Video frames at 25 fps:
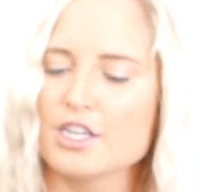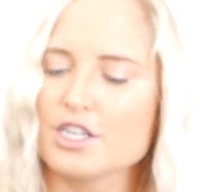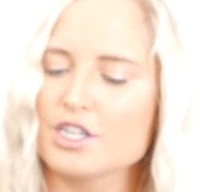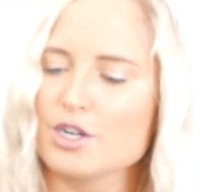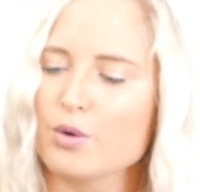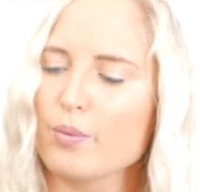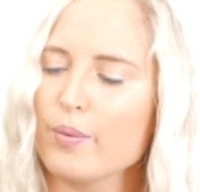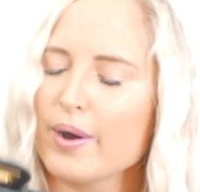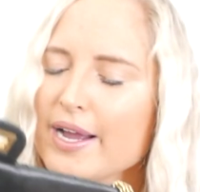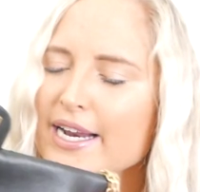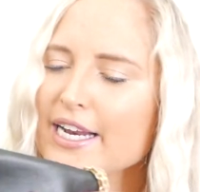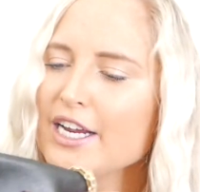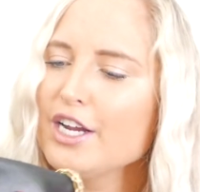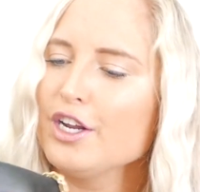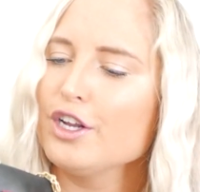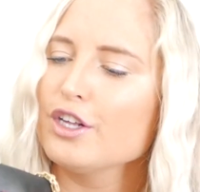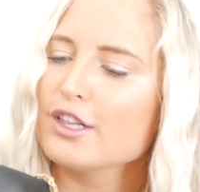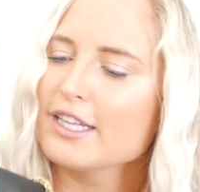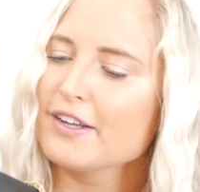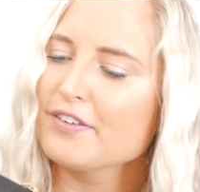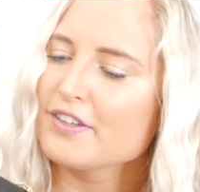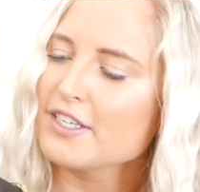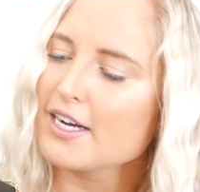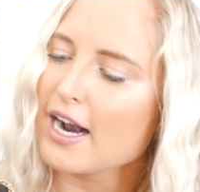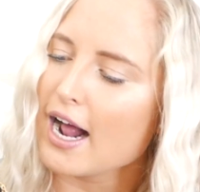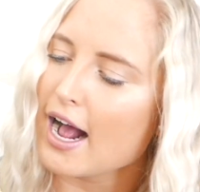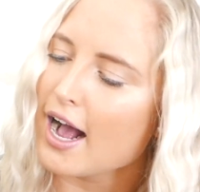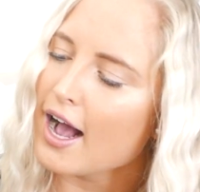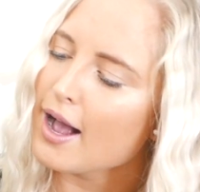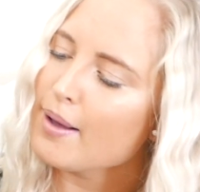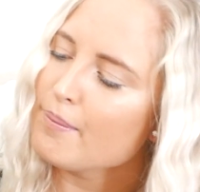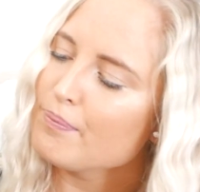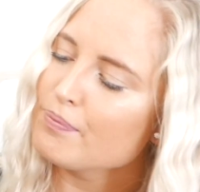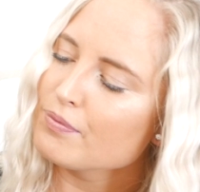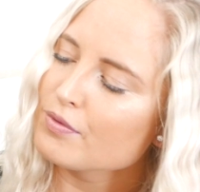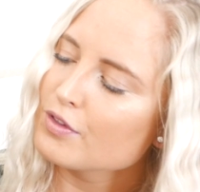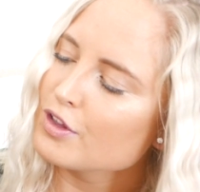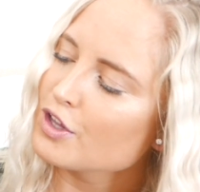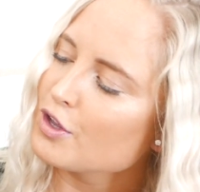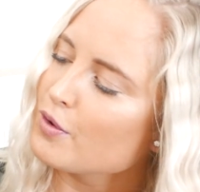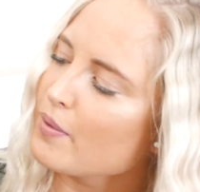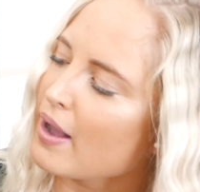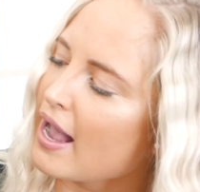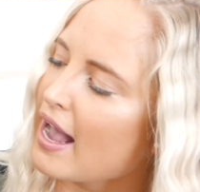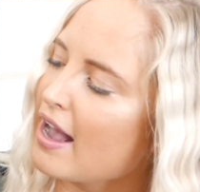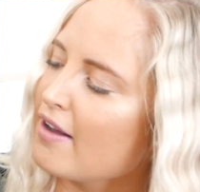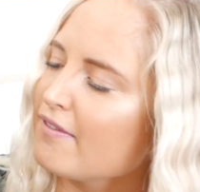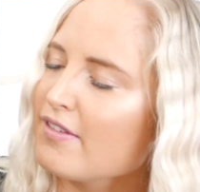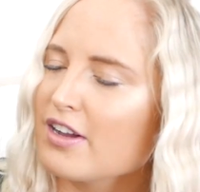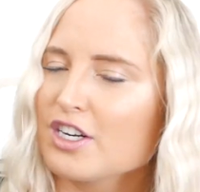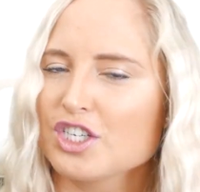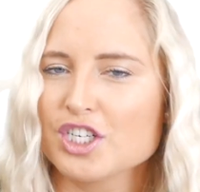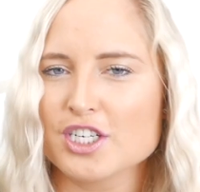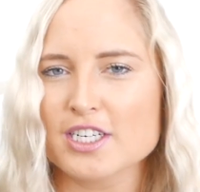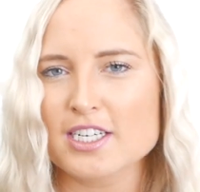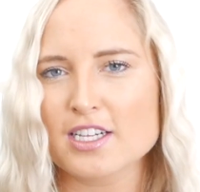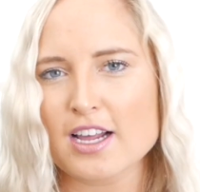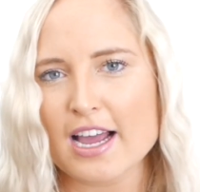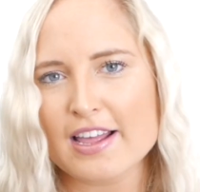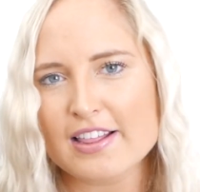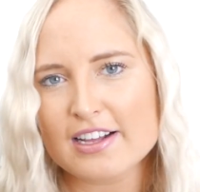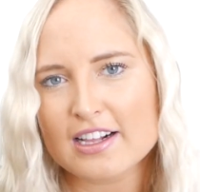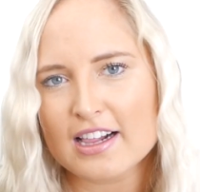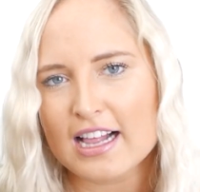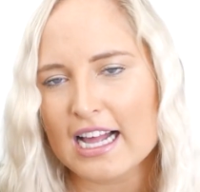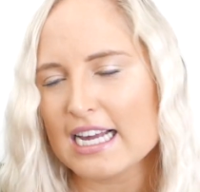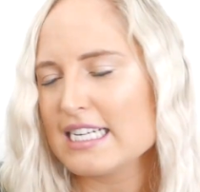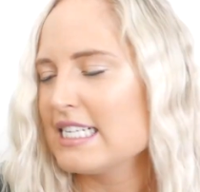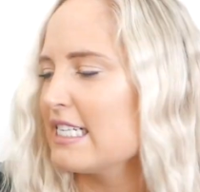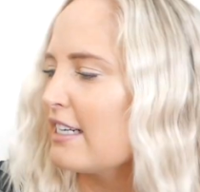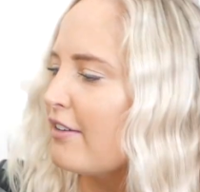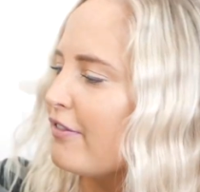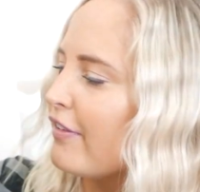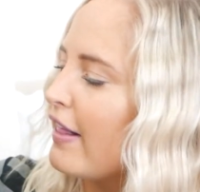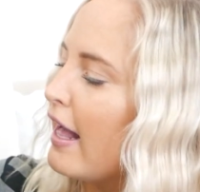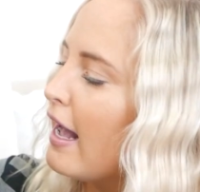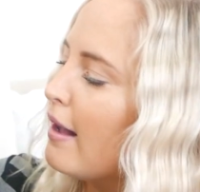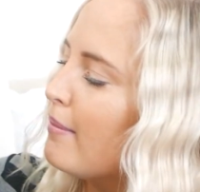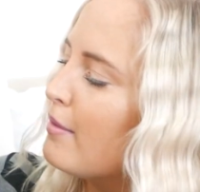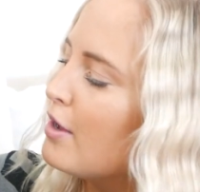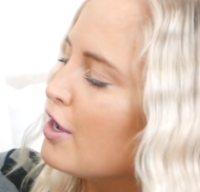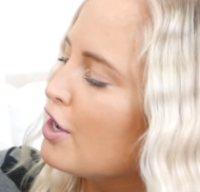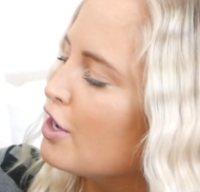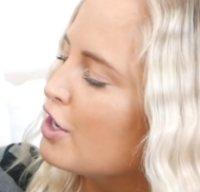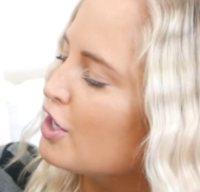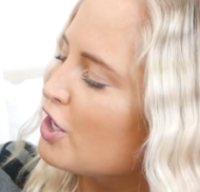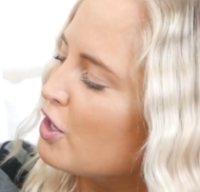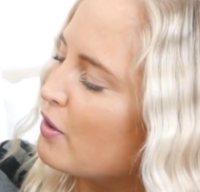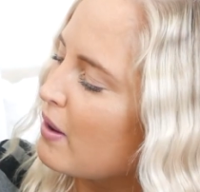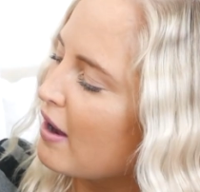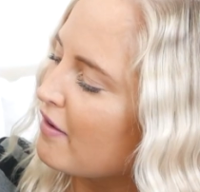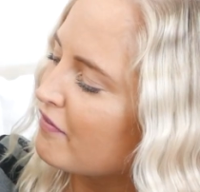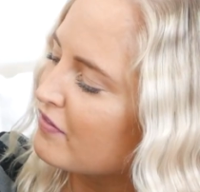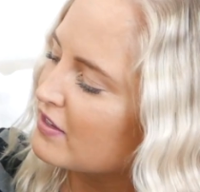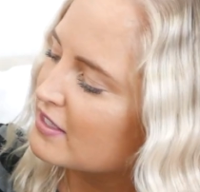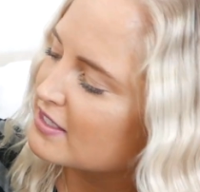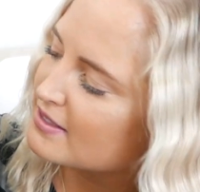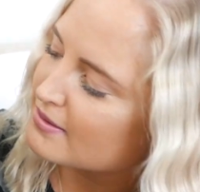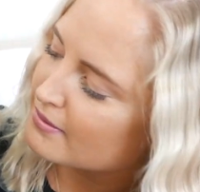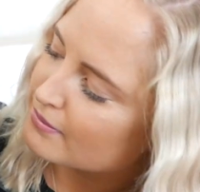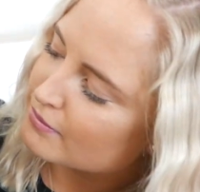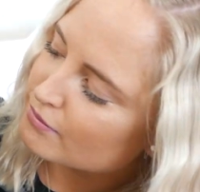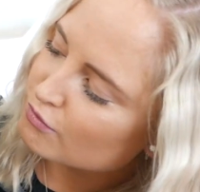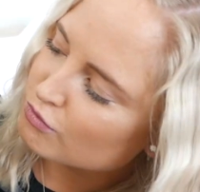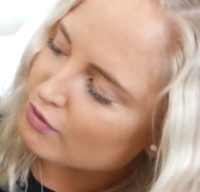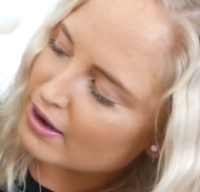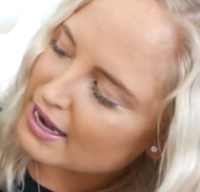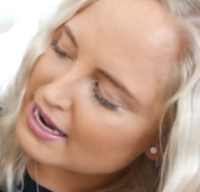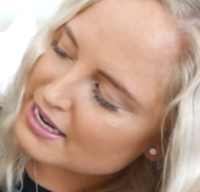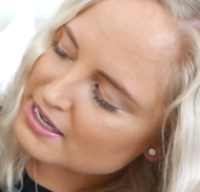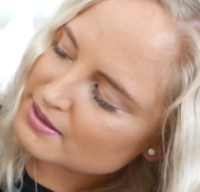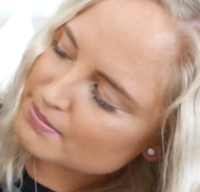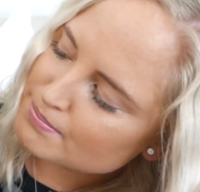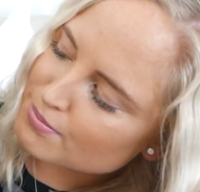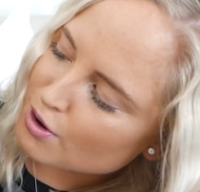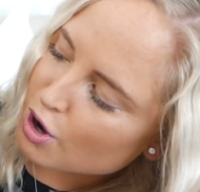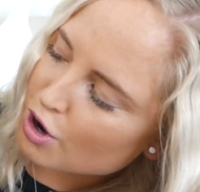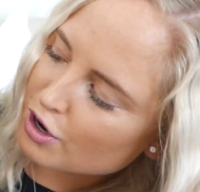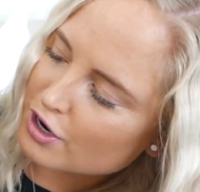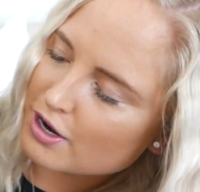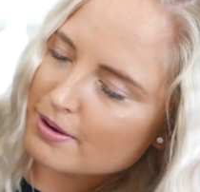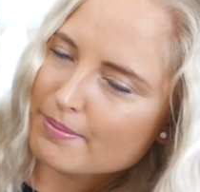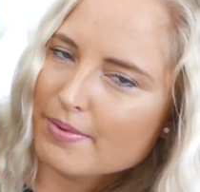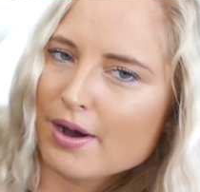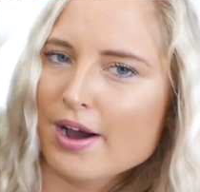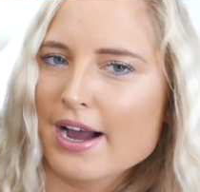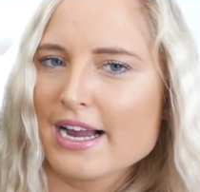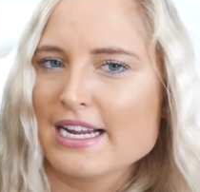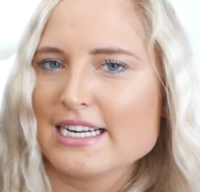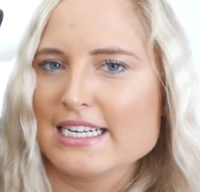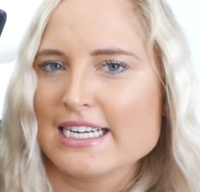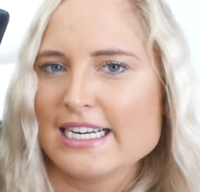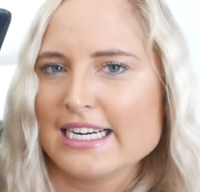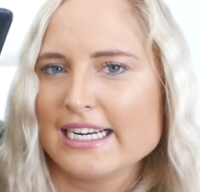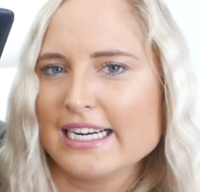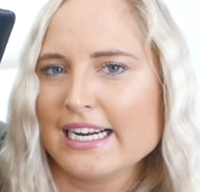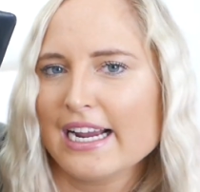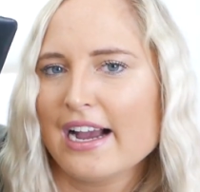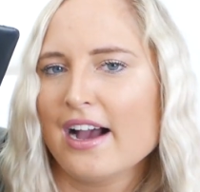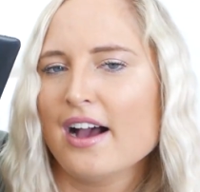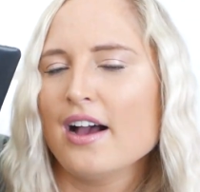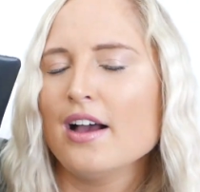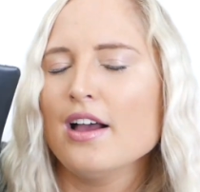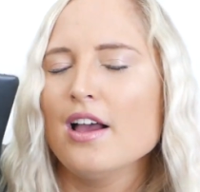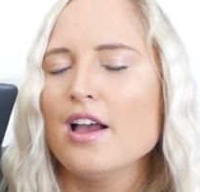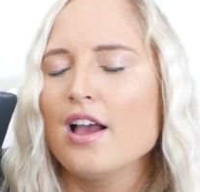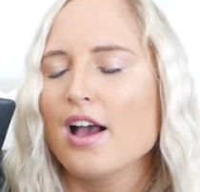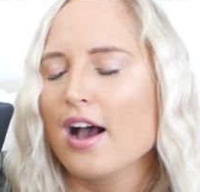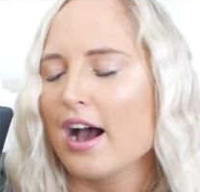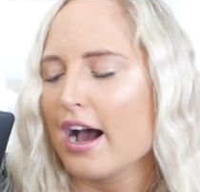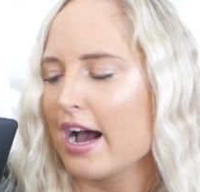So when you lift it up, you have, just like the classic flap, you have this random pocket behind here,